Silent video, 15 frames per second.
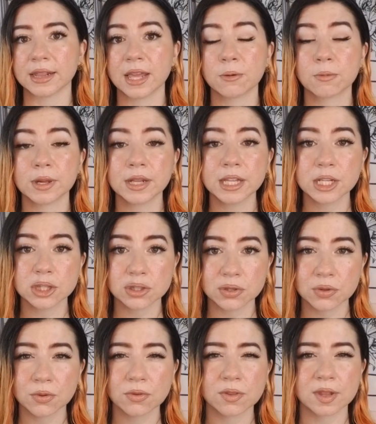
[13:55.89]
They really
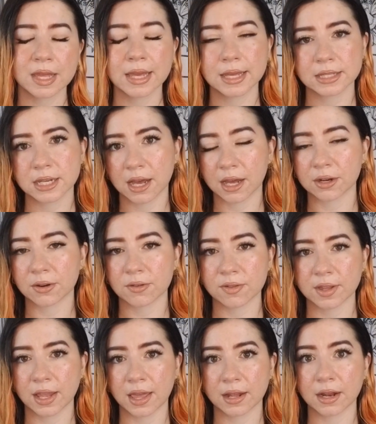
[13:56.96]
do seek to
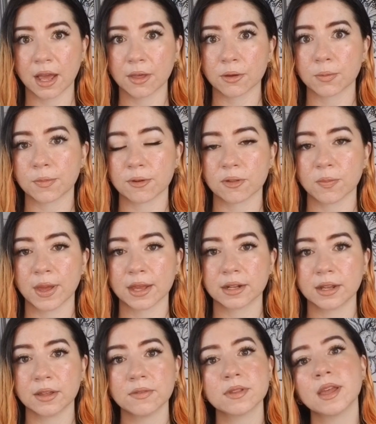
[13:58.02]
understand other
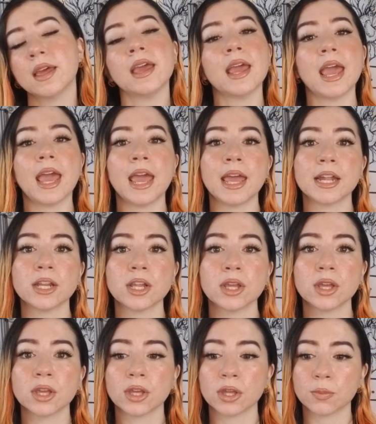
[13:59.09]
perspectives and
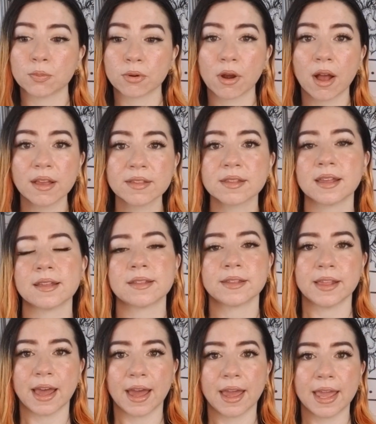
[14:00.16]
process
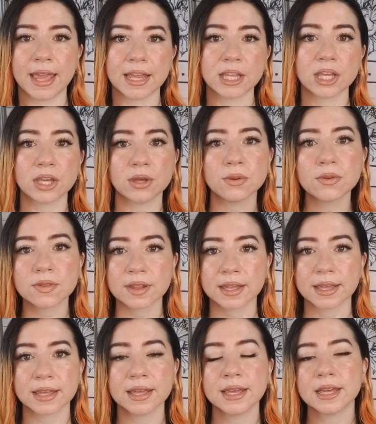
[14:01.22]
that and use
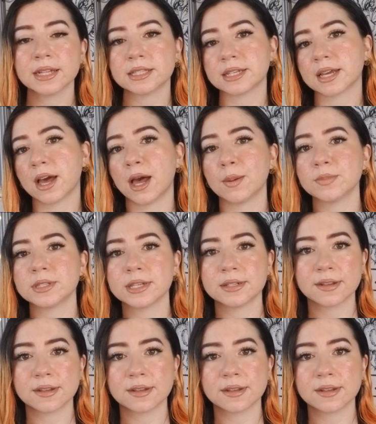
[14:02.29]
it to come to